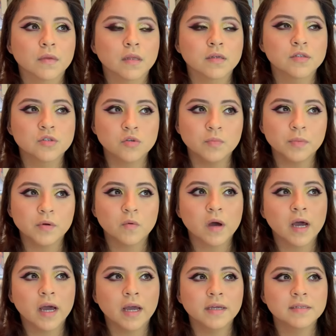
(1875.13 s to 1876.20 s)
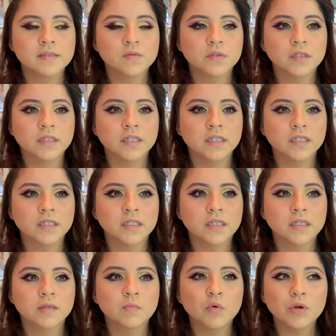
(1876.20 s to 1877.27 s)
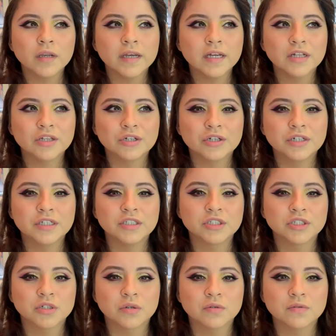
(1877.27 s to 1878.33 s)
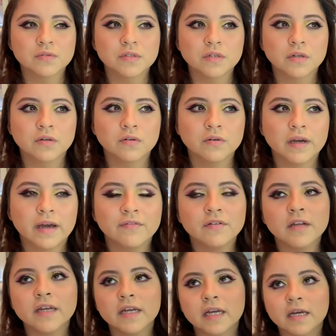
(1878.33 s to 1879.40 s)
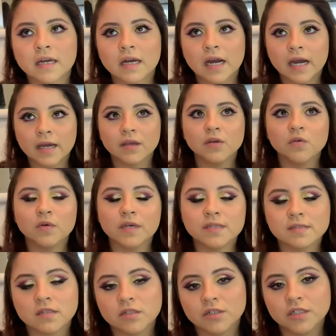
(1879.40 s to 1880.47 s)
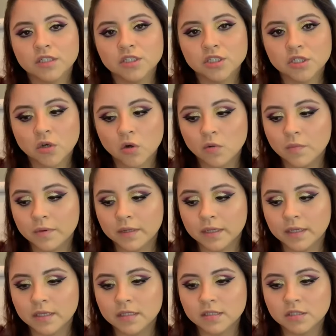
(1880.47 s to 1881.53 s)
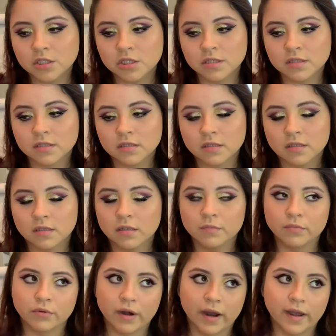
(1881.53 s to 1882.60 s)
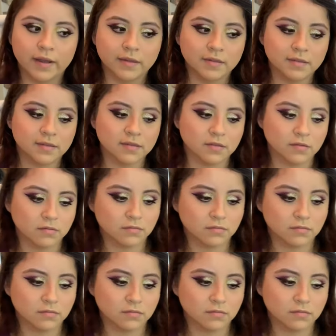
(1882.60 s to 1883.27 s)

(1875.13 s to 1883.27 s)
Super Wise, really good. More like learning shows, you know? I feel like Caillou is a learning show, but he's just a brat, so.